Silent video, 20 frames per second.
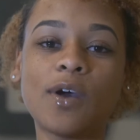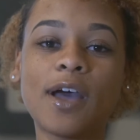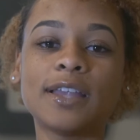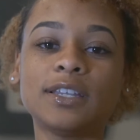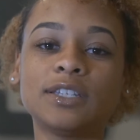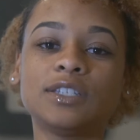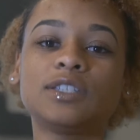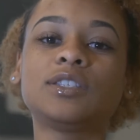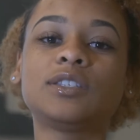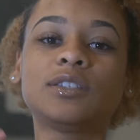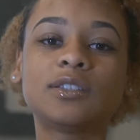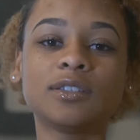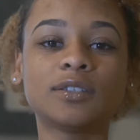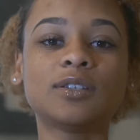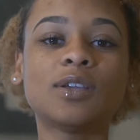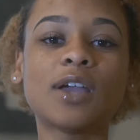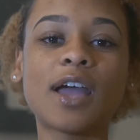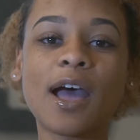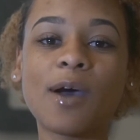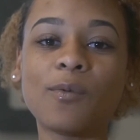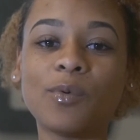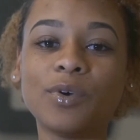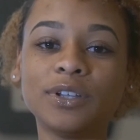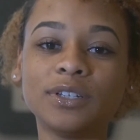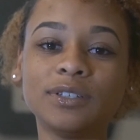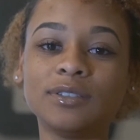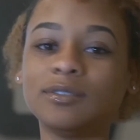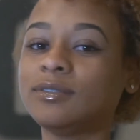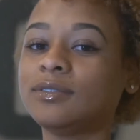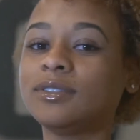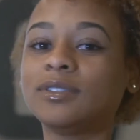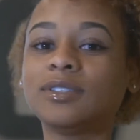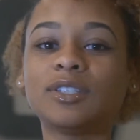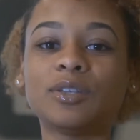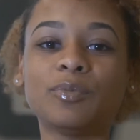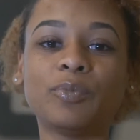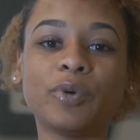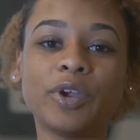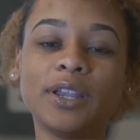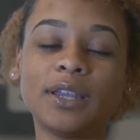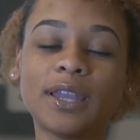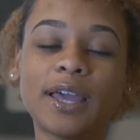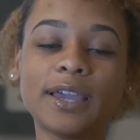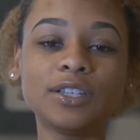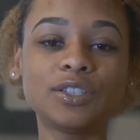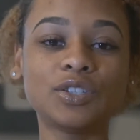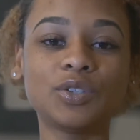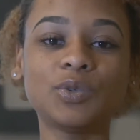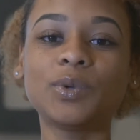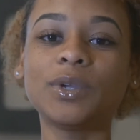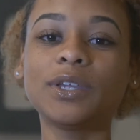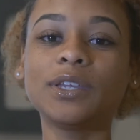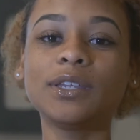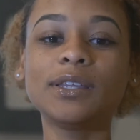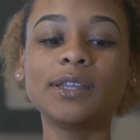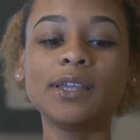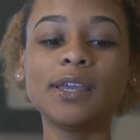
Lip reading: I wanted to bring light to it.